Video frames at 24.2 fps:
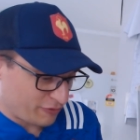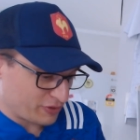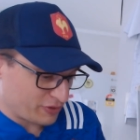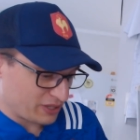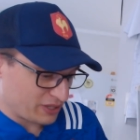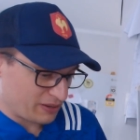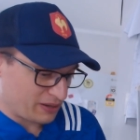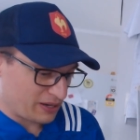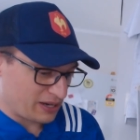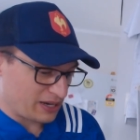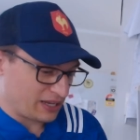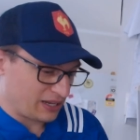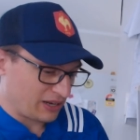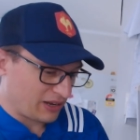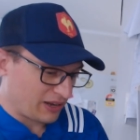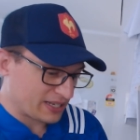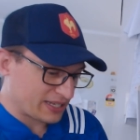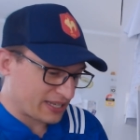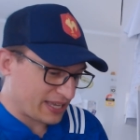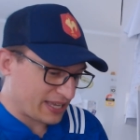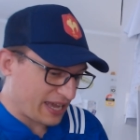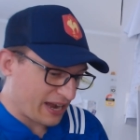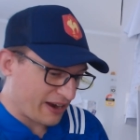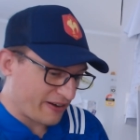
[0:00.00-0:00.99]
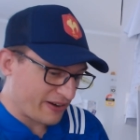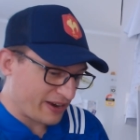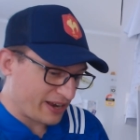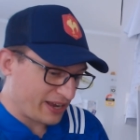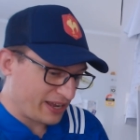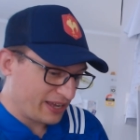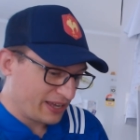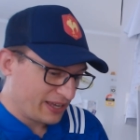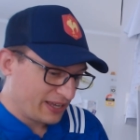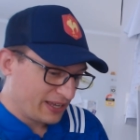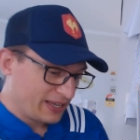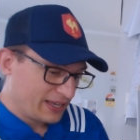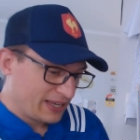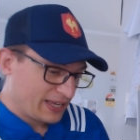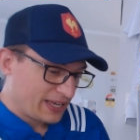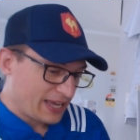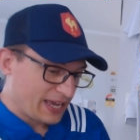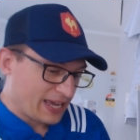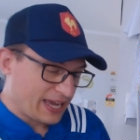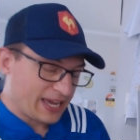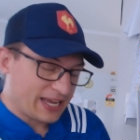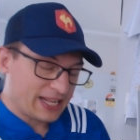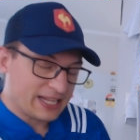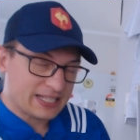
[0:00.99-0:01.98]
with a nice carry,
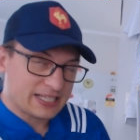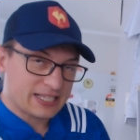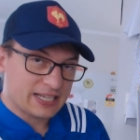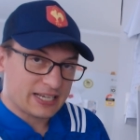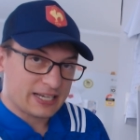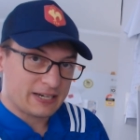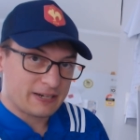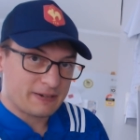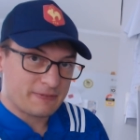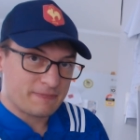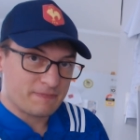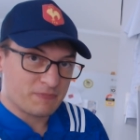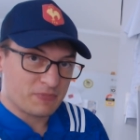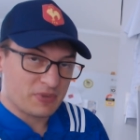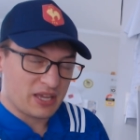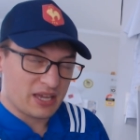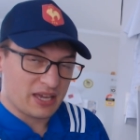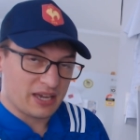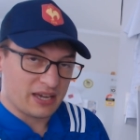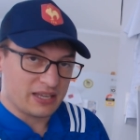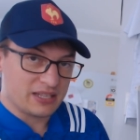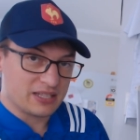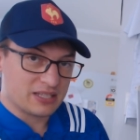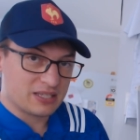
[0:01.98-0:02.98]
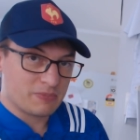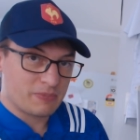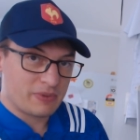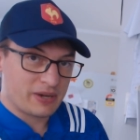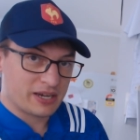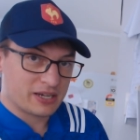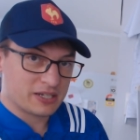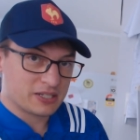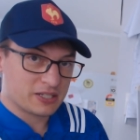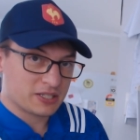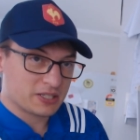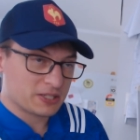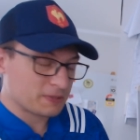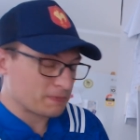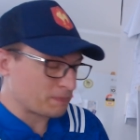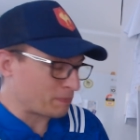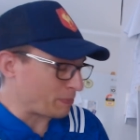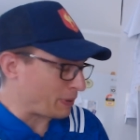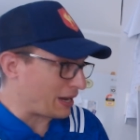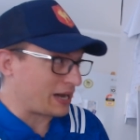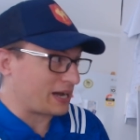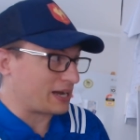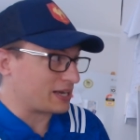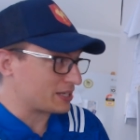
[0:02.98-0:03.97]
and yeah, Ntamack's
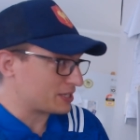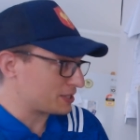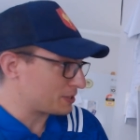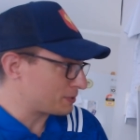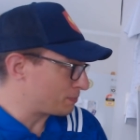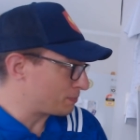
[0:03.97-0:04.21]
pass